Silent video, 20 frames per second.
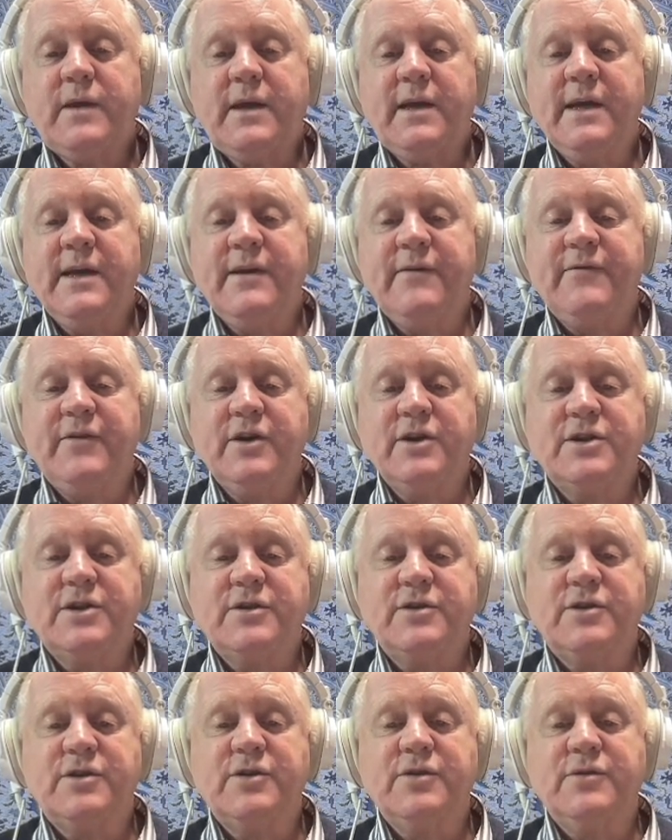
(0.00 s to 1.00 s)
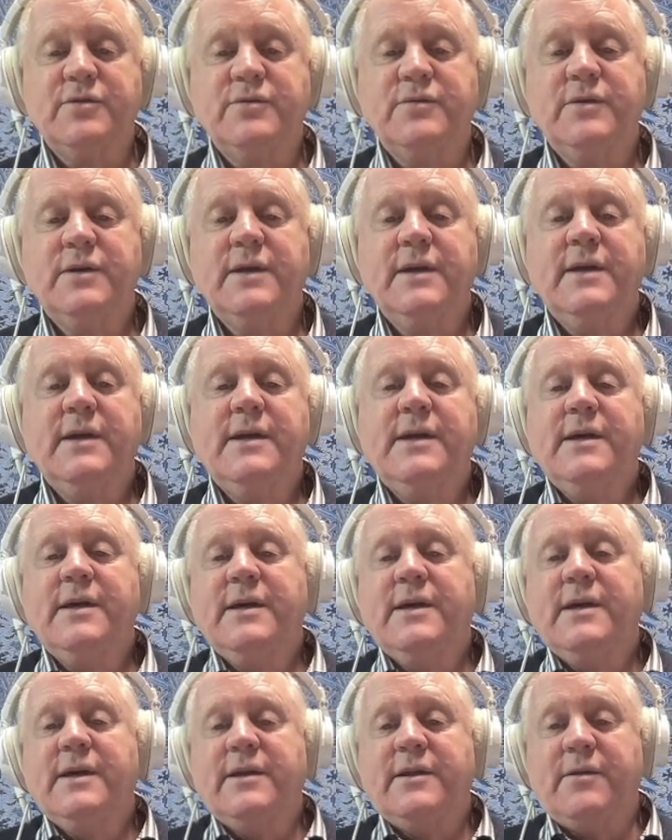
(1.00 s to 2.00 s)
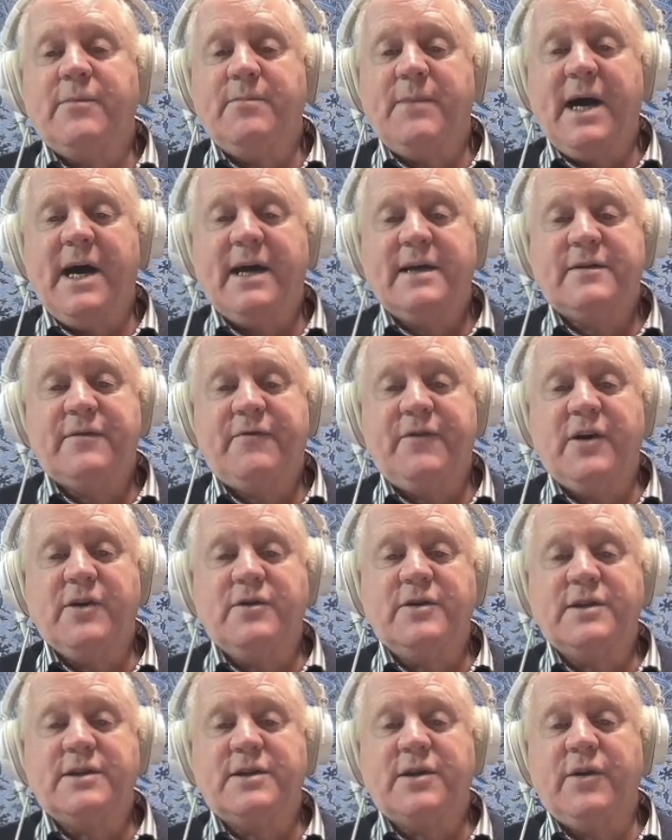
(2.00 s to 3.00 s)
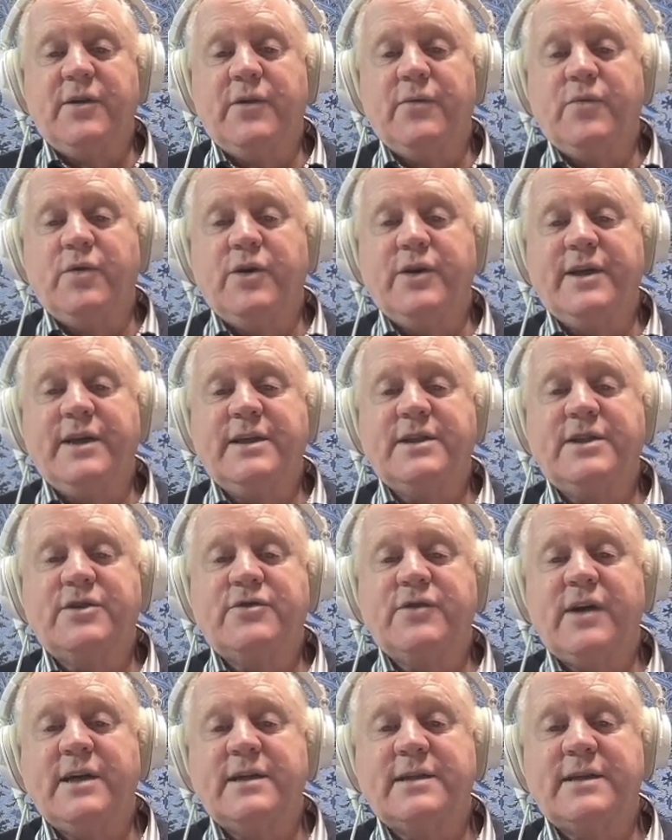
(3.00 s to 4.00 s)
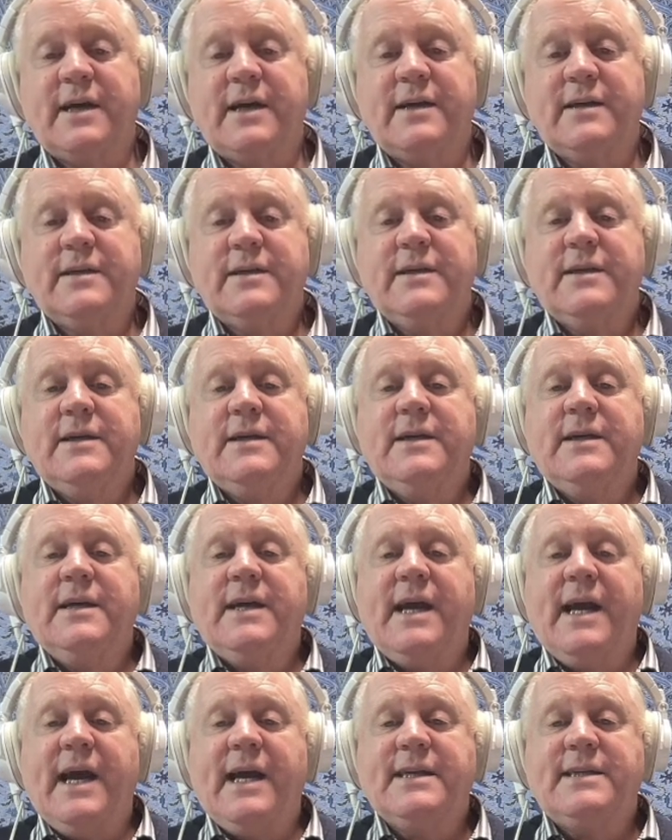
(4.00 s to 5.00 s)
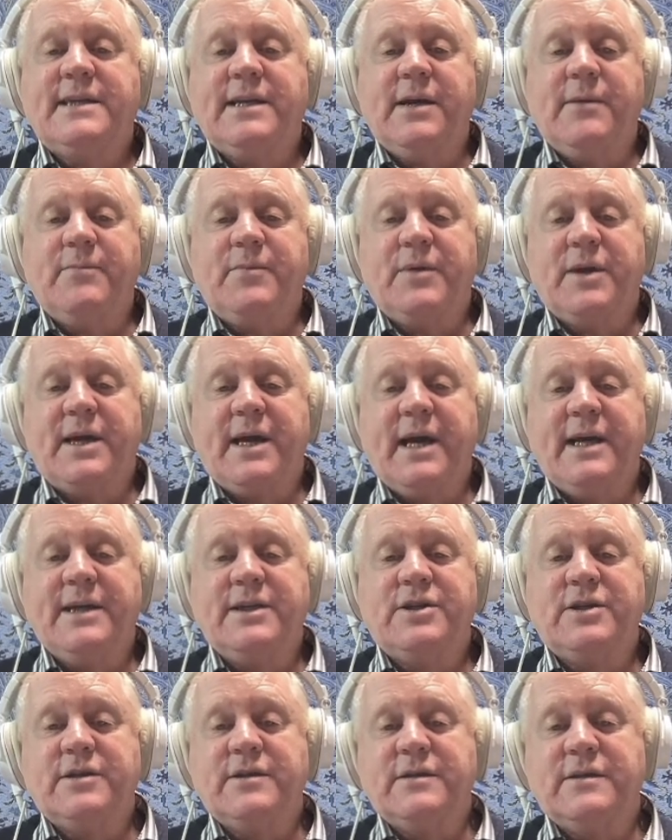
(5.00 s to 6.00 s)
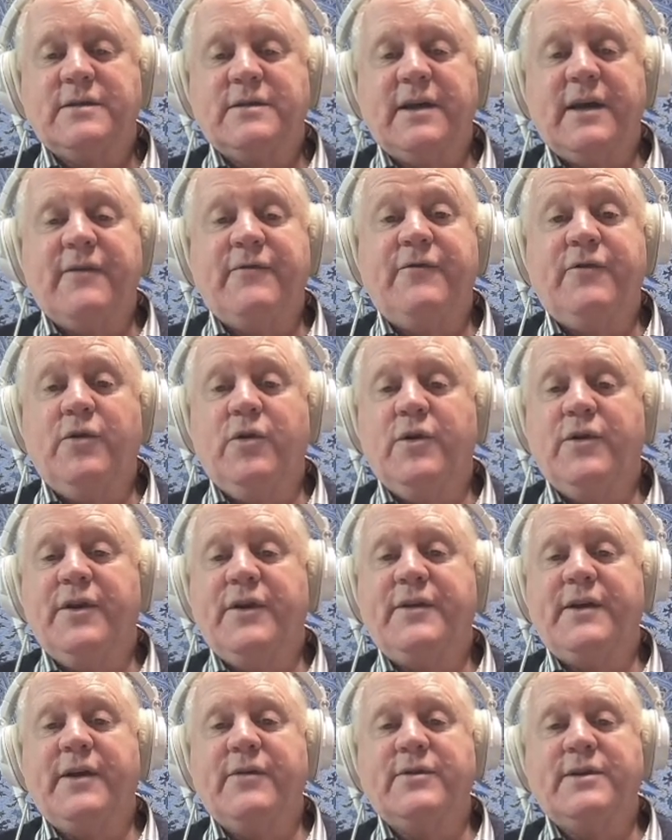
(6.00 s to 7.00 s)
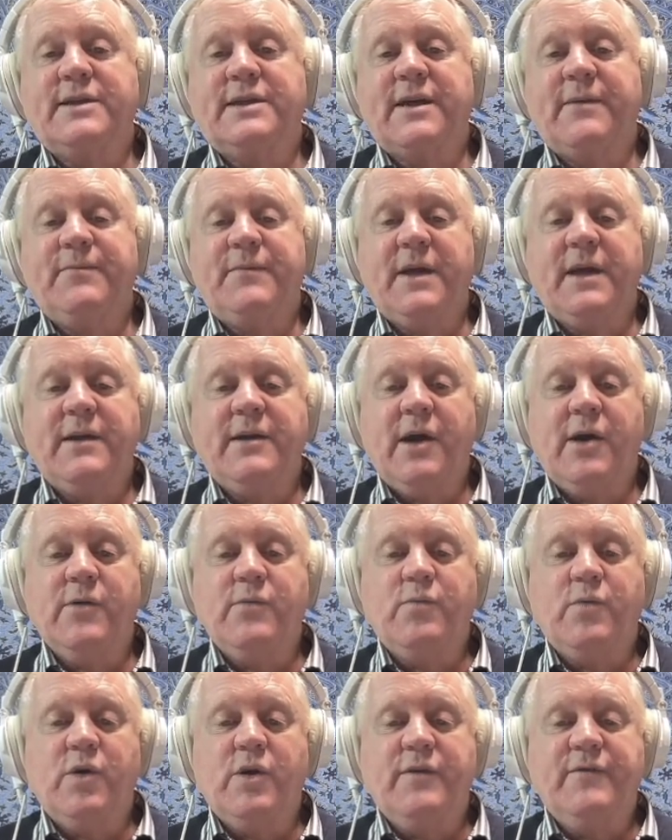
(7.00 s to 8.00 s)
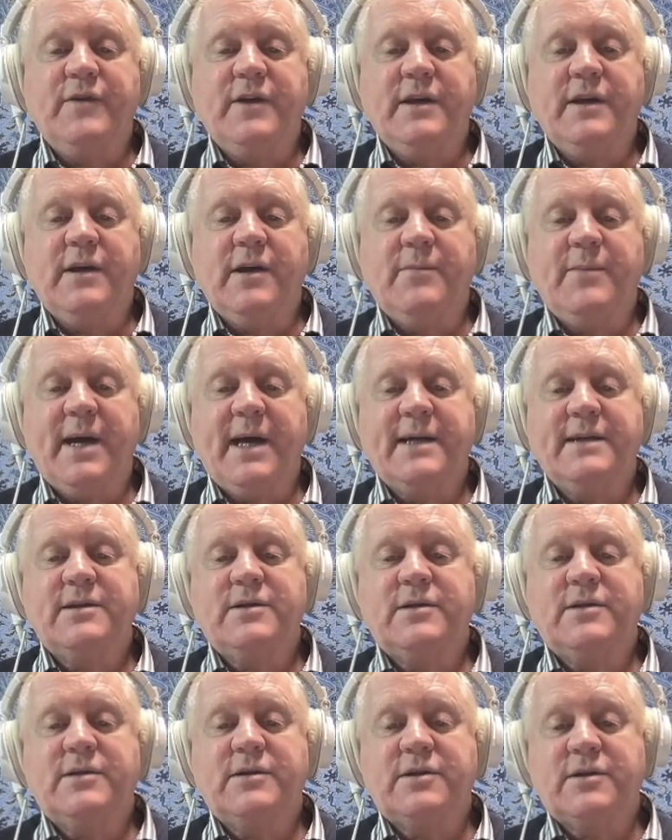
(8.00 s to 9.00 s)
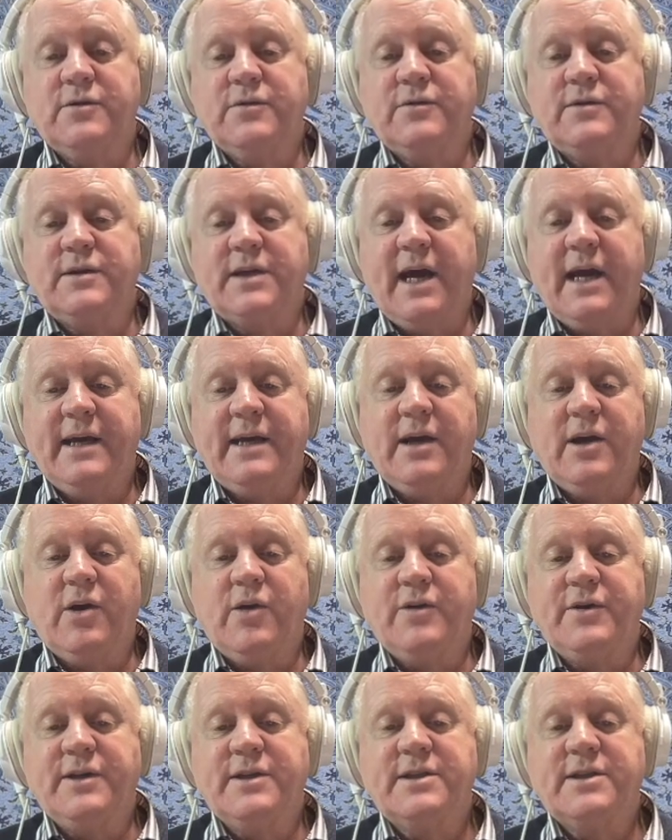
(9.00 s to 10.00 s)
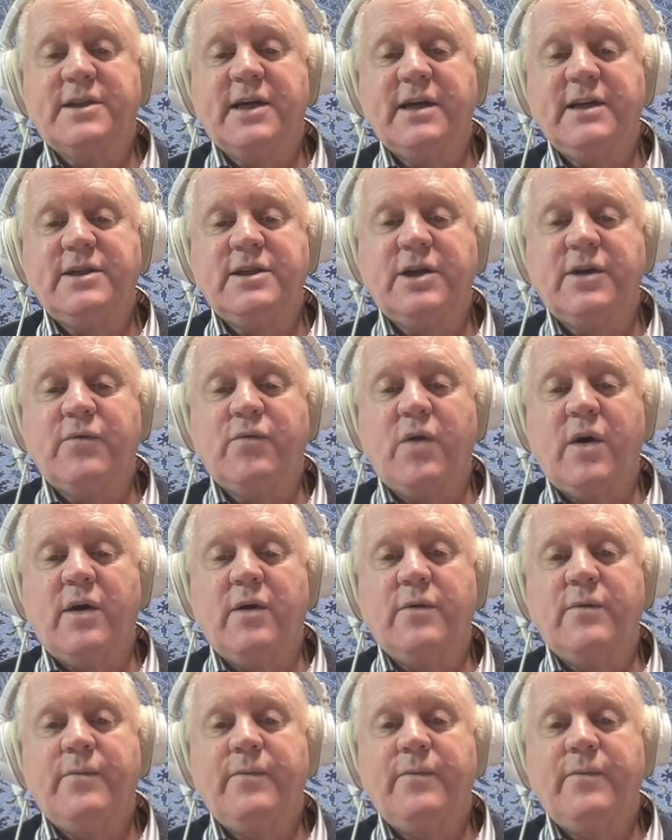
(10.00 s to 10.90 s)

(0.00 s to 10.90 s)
In version 2, the marked focus on the word instructor has the implication, therefore, that there is something noteworthy about Sue taking on this teaching role.